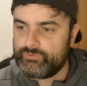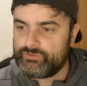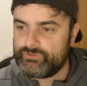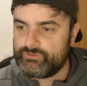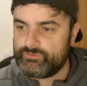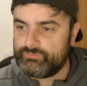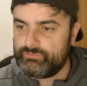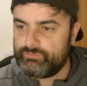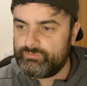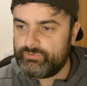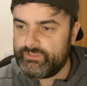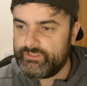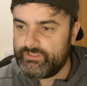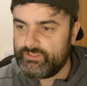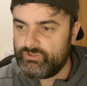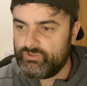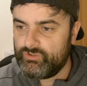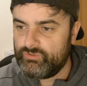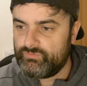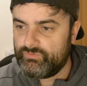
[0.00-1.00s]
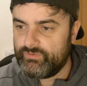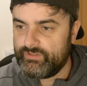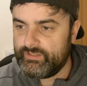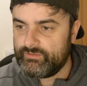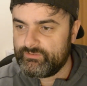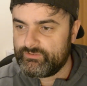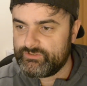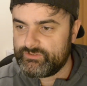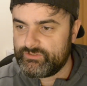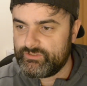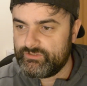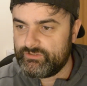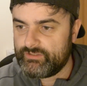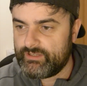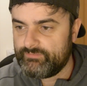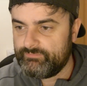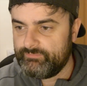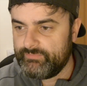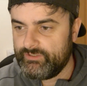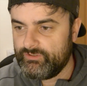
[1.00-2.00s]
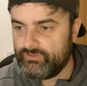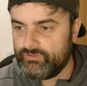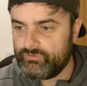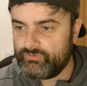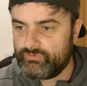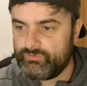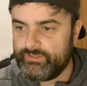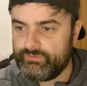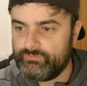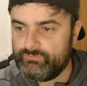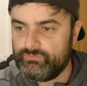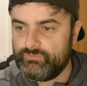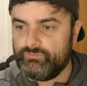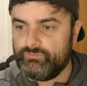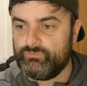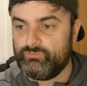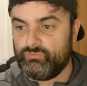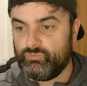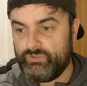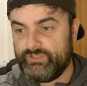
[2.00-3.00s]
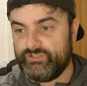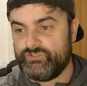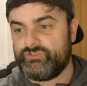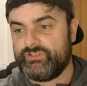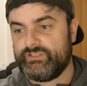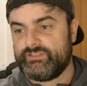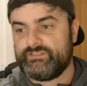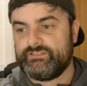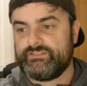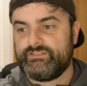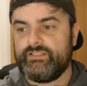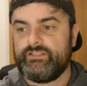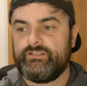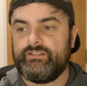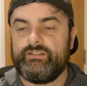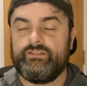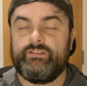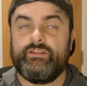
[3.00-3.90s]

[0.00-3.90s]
which is pretty good for them because they haven't been on a great winning streak since then.